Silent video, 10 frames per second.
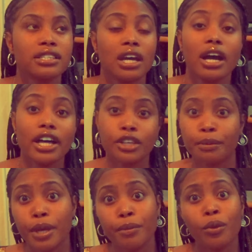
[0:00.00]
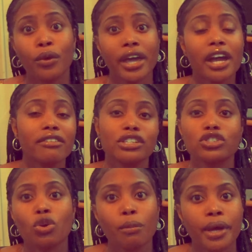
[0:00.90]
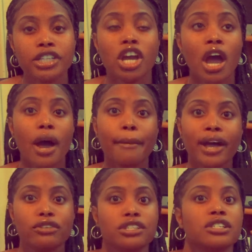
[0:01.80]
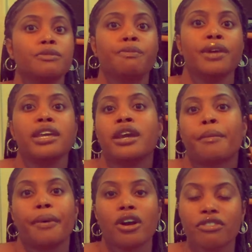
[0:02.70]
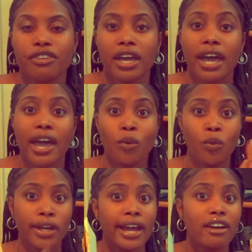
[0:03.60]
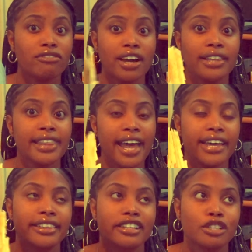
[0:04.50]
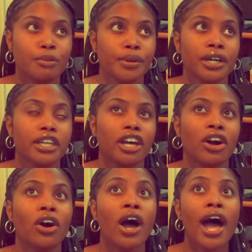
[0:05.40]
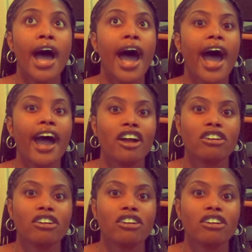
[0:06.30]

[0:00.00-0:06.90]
To other people caring so much about just being perfect. And when I read that in this book, y'all, I